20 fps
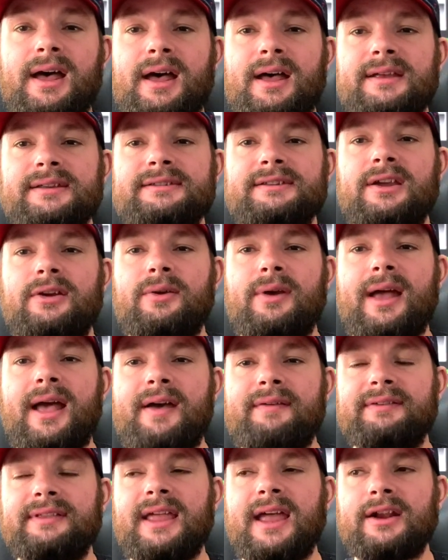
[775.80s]
So
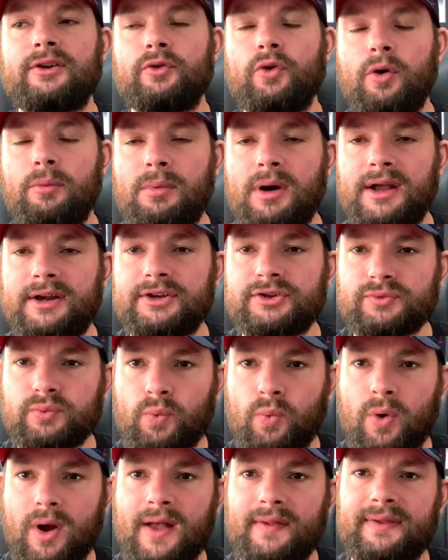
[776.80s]
having that ignore
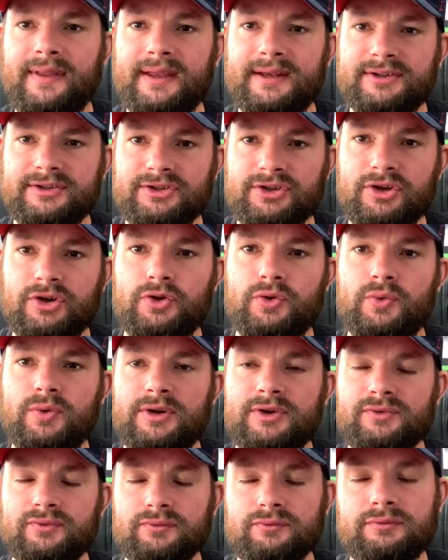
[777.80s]
-1 and 2
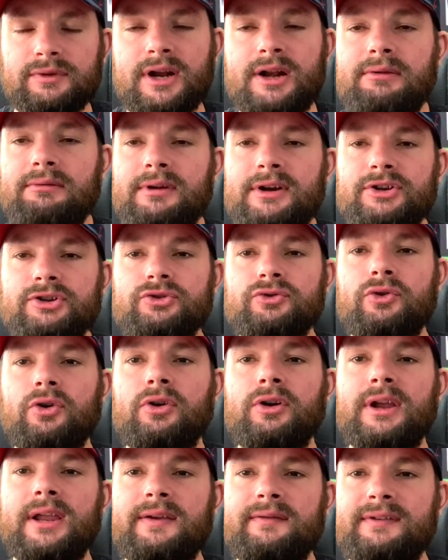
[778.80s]
is really
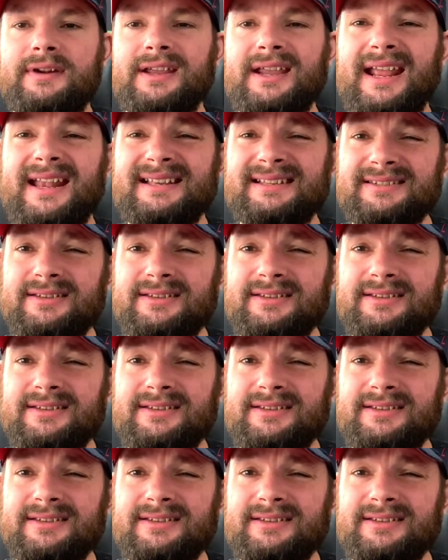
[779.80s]
strong, even against